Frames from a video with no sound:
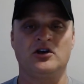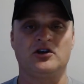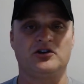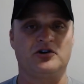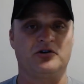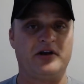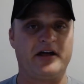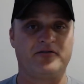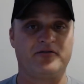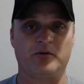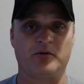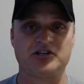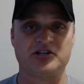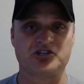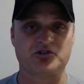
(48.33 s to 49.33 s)
You don't have a
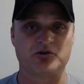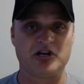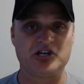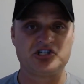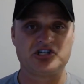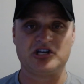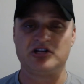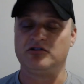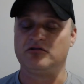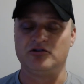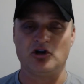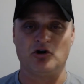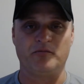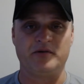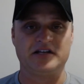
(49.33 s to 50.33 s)
registration,
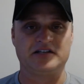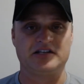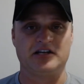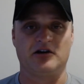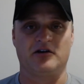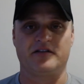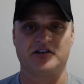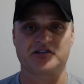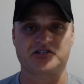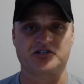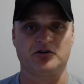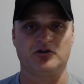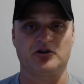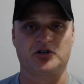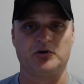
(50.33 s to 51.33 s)
no big deal. They'll
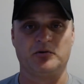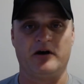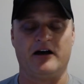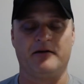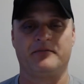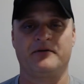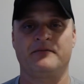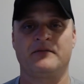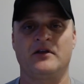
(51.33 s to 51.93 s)
still hook you up.